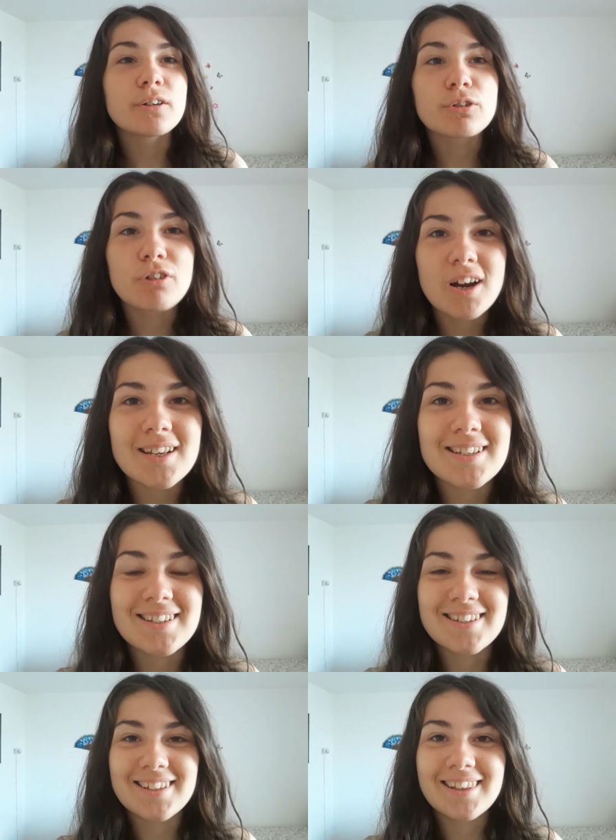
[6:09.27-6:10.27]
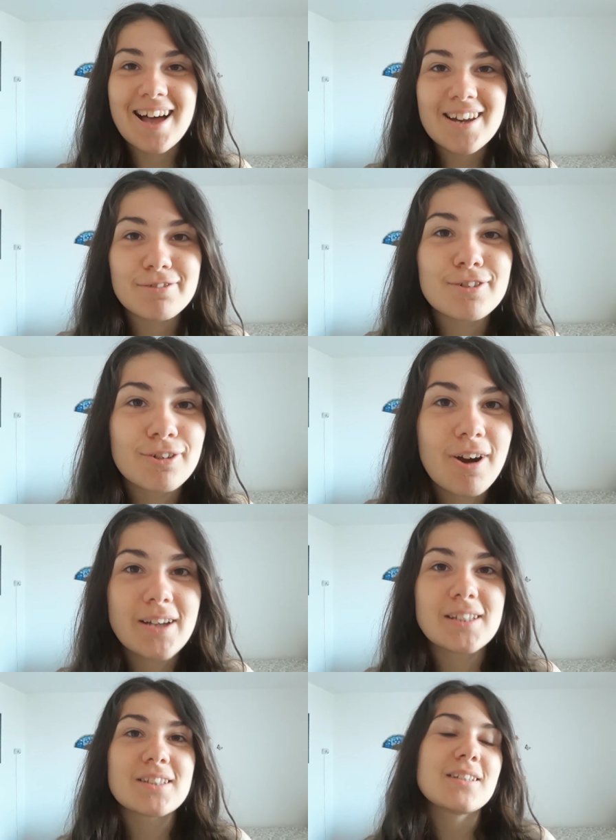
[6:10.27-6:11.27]
crisis, a lot of
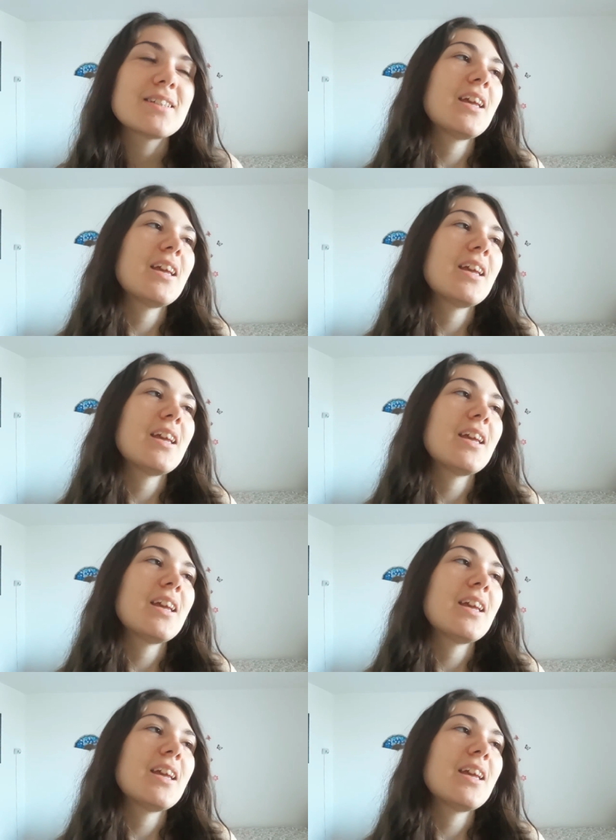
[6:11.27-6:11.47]
crisis.